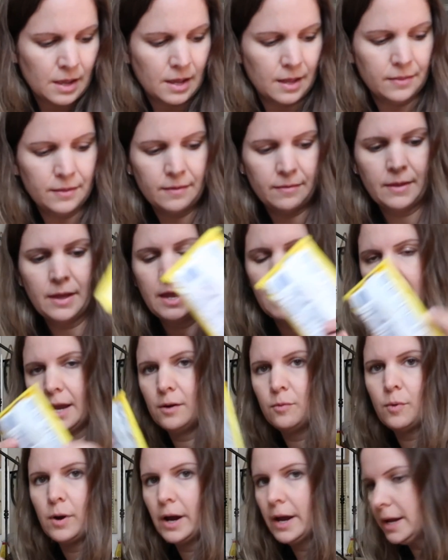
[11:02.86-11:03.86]
And then the
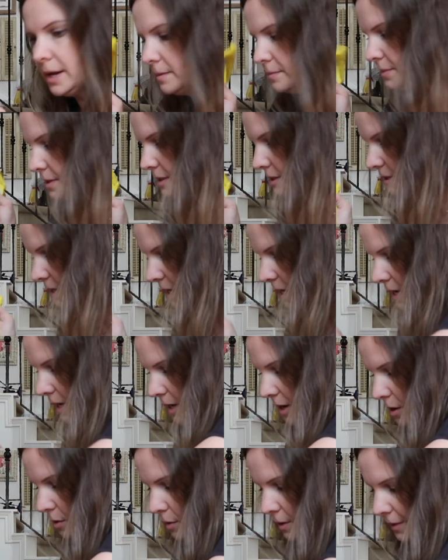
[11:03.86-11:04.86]
hand wipes,
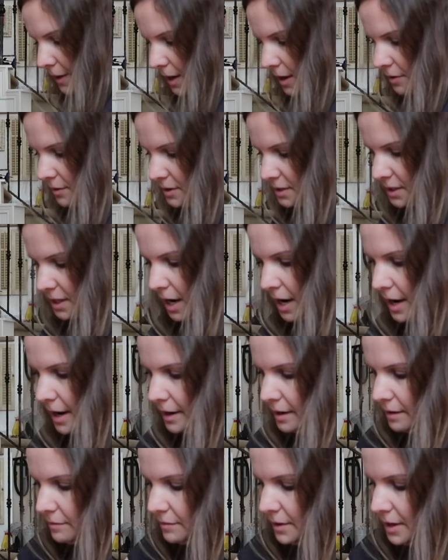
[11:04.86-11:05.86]
they go on the other
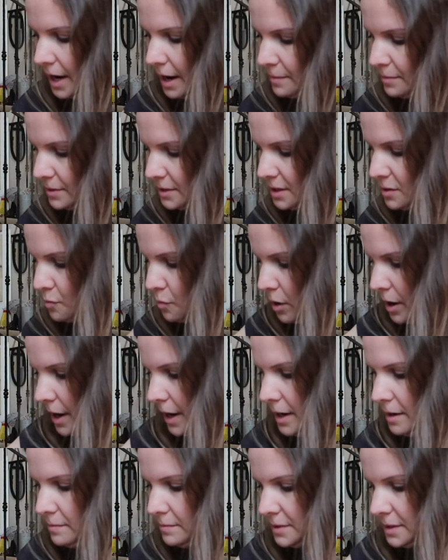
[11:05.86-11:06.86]
side of the diapers and
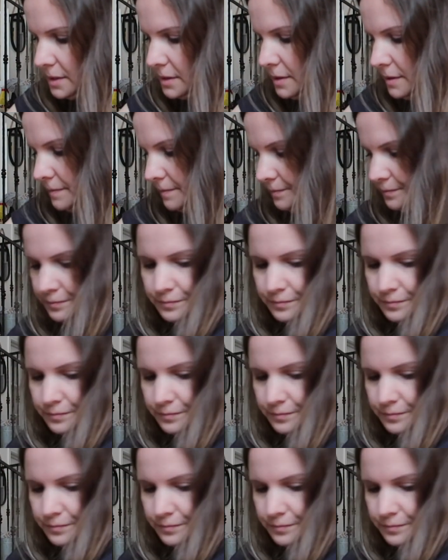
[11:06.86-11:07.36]
wipes.